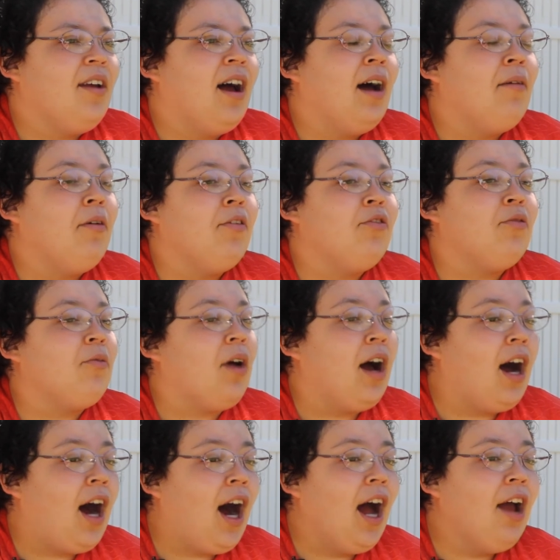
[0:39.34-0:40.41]
I was
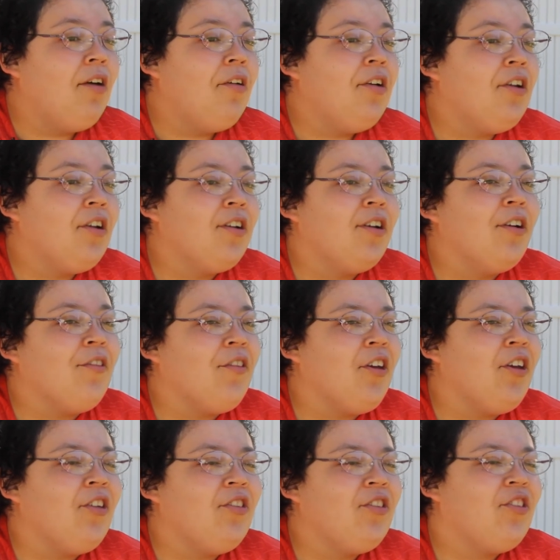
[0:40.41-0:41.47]
highly
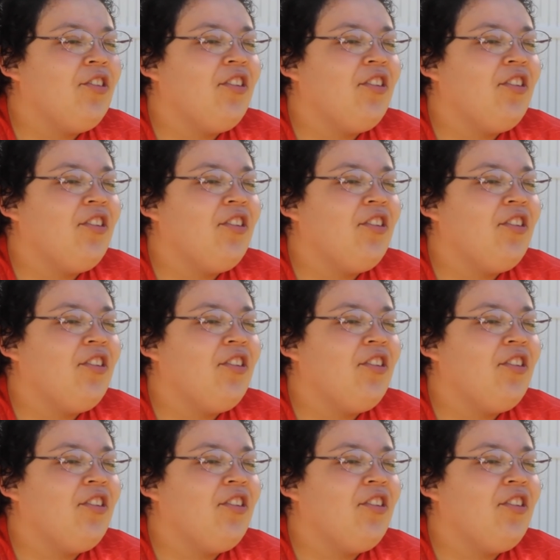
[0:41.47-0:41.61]
nervous.